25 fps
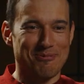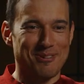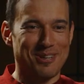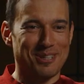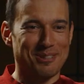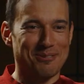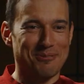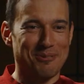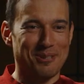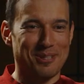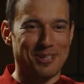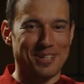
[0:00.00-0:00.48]

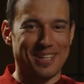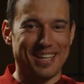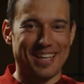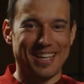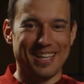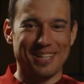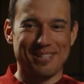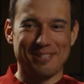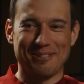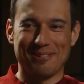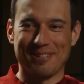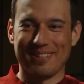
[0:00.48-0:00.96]
Vlado and
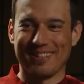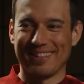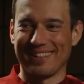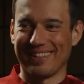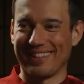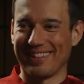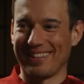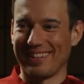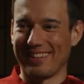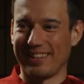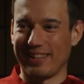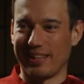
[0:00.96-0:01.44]
Gail,
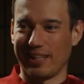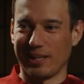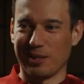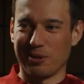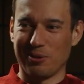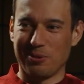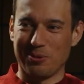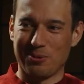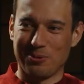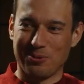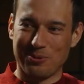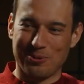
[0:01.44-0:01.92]
and
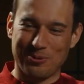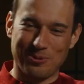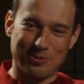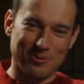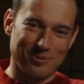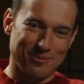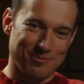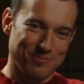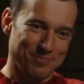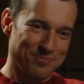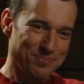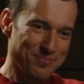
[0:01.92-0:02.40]
thank you